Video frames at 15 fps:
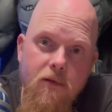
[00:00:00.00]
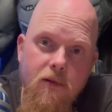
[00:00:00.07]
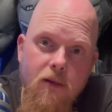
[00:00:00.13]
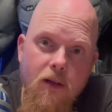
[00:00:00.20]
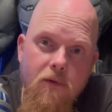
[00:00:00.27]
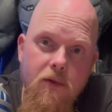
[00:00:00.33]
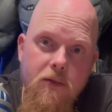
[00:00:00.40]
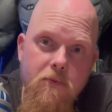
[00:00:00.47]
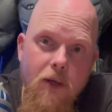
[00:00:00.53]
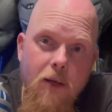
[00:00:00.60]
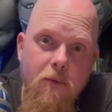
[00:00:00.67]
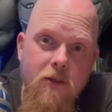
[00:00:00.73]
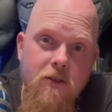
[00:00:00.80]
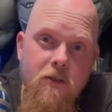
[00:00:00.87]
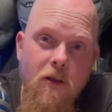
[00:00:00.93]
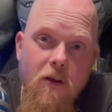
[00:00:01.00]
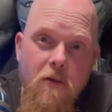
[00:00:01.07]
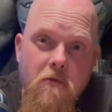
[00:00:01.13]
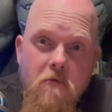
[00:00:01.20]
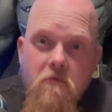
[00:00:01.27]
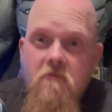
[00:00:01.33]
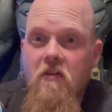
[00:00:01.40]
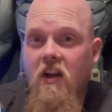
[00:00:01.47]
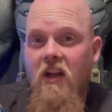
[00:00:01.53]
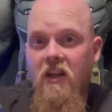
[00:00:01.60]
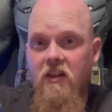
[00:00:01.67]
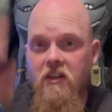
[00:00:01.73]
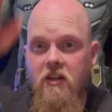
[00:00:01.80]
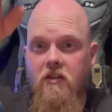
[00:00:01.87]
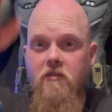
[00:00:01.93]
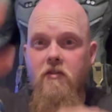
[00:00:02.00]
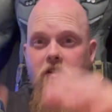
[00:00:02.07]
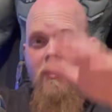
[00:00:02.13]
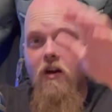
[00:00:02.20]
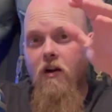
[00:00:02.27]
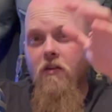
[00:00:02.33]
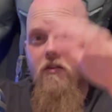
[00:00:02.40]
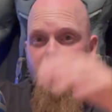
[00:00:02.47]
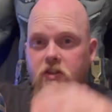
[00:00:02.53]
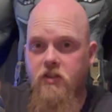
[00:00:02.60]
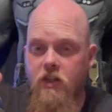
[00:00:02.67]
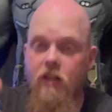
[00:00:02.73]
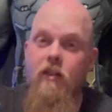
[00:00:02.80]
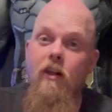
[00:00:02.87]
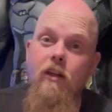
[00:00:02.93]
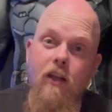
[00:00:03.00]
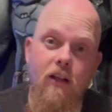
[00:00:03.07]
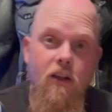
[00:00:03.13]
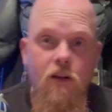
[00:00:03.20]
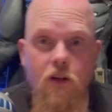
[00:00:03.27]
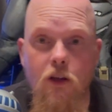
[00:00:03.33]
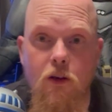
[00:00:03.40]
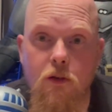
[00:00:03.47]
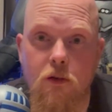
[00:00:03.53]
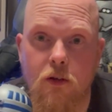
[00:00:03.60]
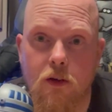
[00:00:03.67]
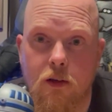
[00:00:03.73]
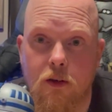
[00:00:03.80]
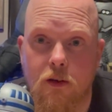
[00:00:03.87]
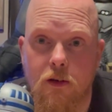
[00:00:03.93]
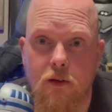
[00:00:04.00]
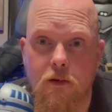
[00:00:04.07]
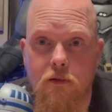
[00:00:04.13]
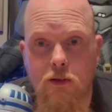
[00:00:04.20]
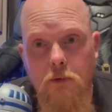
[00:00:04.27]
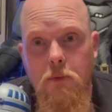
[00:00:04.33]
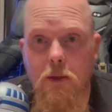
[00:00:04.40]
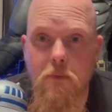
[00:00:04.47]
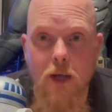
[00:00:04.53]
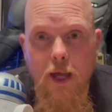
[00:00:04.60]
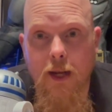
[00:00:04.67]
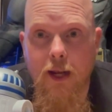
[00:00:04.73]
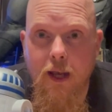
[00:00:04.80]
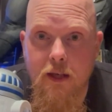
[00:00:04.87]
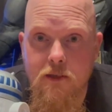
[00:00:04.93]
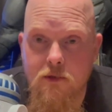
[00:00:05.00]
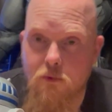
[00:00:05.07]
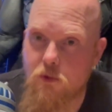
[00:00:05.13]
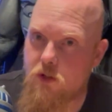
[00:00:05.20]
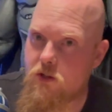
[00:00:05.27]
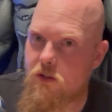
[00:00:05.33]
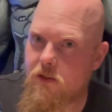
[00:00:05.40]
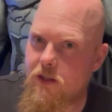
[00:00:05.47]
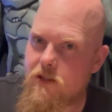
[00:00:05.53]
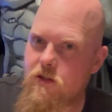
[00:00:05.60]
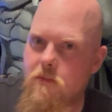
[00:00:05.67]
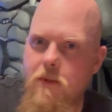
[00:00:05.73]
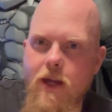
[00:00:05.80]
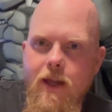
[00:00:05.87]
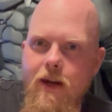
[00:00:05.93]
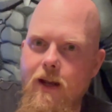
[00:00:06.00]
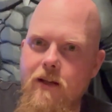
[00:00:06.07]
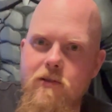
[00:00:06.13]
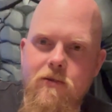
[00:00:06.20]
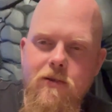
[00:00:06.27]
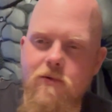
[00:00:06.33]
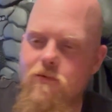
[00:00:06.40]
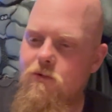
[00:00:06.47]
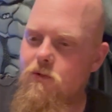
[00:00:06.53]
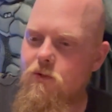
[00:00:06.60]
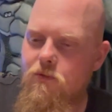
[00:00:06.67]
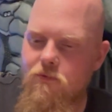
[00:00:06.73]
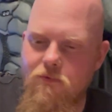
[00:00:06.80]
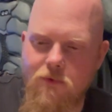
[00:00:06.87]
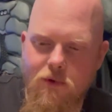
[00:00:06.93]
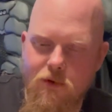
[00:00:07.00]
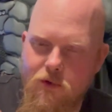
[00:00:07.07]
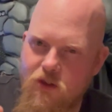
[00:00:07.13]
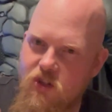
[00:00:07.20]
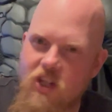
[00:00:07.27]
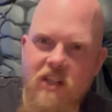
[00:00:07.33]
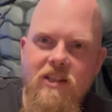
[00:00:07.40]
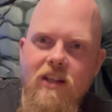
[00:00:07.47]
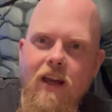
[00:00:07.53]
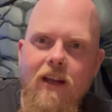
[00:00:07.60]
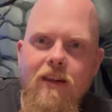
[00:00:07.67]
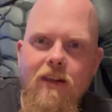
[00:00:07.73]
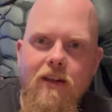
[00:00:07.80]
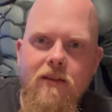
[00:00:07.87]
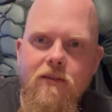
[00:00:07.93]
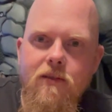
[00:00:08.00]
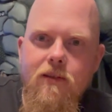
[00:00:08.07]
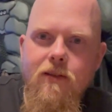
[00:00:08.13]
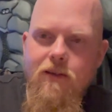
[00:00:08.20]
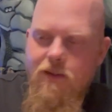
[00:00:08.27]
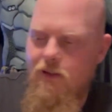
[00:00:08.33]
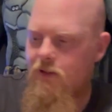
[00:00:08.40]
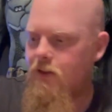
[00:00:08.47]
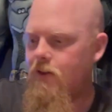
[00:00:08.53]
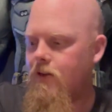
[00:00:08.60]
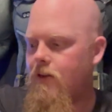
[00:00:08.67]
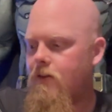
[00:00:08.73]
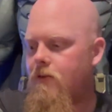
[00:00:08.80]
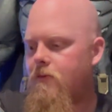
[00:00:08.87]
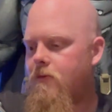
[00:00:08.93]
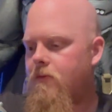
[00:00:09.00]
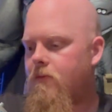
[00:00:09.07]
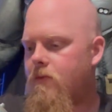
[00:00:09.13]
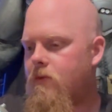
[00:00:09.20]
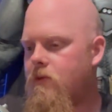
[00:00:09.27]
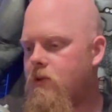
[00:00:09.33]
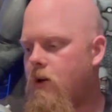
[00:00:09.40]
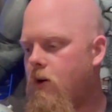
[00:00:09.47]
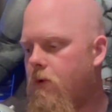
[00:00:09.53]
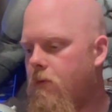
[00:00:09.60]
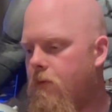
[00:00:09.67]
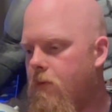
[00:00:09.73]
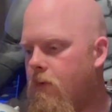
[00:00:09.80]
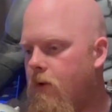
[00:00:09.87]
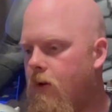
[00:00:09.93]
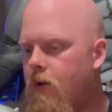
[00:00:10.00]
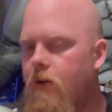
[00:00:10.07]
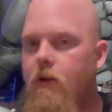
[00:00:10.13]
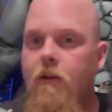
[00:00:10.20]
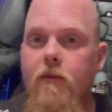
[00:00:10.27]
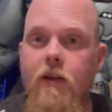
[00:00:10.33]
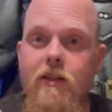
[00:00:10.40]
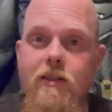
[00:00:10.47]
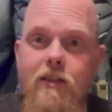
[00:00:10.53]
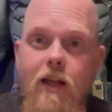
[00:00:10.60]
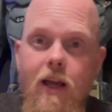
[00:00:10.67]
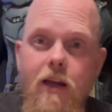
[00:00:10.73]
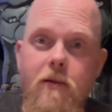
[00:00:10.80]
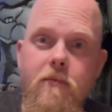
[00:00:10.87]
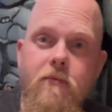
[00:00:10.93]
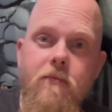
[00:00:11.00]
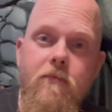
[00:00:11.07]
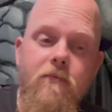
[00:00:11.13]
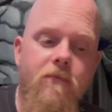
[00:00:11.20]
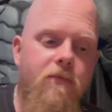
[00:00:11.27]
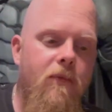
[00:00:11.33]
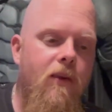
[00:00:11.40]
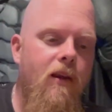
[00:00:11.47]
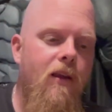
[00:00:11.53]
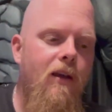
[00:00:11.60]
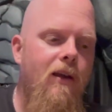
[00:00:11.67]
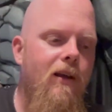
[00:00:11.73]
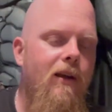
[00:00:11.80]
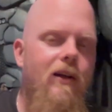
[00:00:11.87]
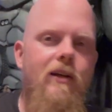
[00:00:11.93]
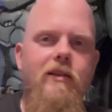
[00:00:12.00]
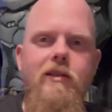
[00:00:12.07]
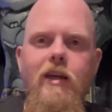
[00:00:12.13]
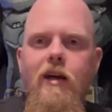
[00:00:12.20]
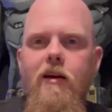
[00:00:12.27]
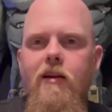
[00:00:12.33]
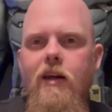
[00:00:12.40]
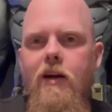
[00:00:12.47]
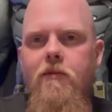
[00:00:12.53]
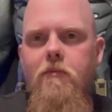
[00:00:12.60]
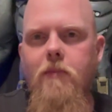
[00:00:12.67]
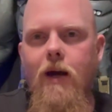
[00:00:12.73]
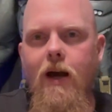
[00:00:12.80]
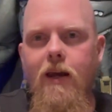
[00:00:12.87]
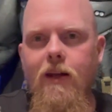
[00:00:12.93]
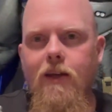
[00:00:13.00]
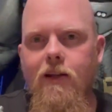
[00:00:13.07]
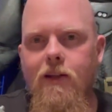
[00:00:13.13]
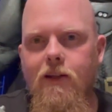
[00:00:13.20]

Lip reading: of these babies fucking doing all their shit they need to do to be badass, which these are badass just like this. So, this is Adam. telling everybody,